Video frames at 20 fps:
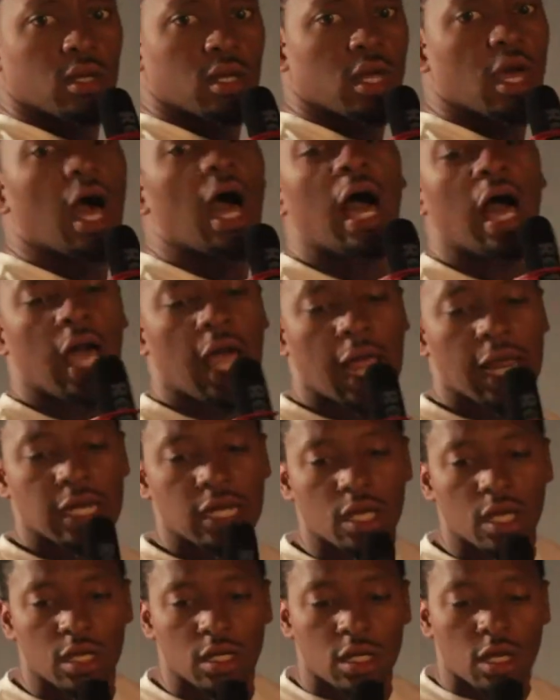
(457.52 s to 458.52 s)
All right,
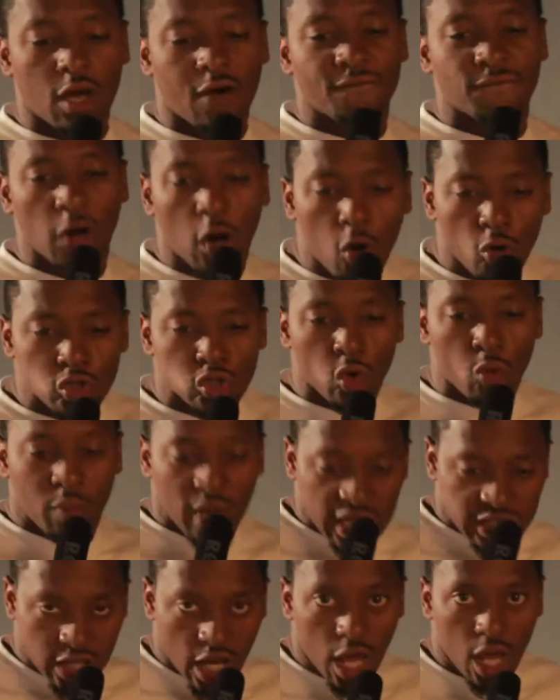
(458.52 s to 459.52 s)
nigga, fold your
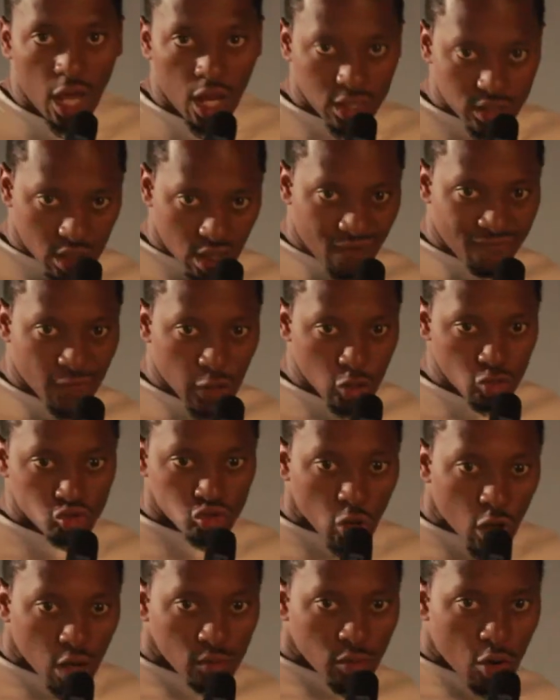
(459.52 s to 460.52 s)
bitch ass, nigga. What are you
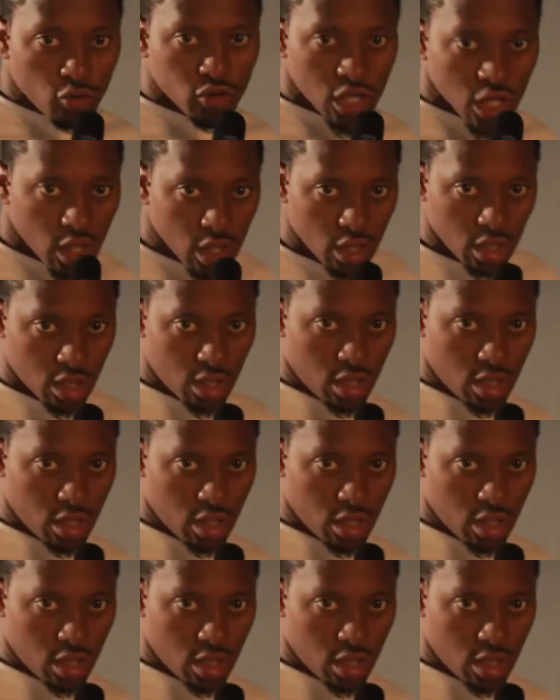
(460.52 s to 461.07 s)
talking about, nigga?